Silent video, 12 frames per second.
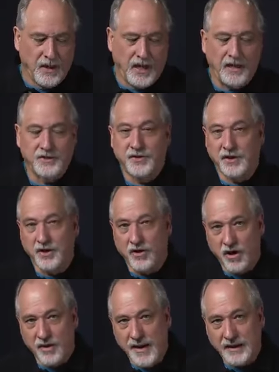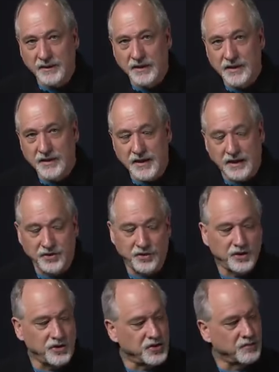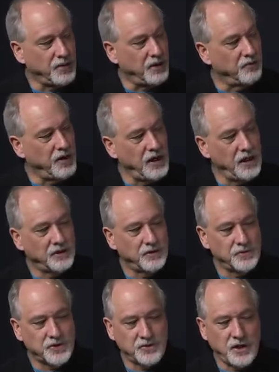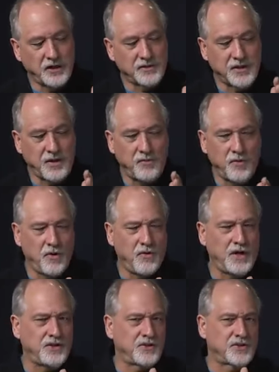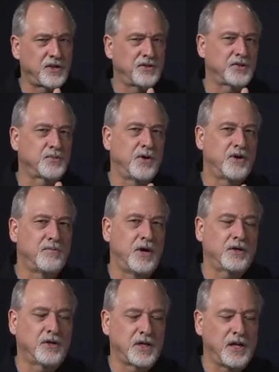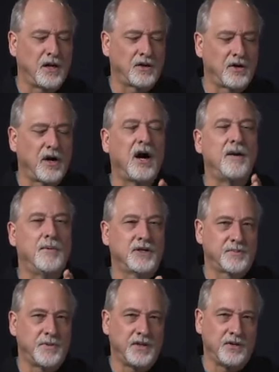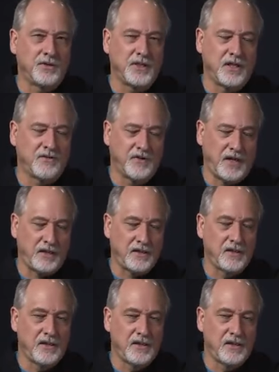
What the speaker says: And so you can automatically detect, you can just be reading through a string and say, whoa, I just saw this weird marker character, I must be in UTF-8.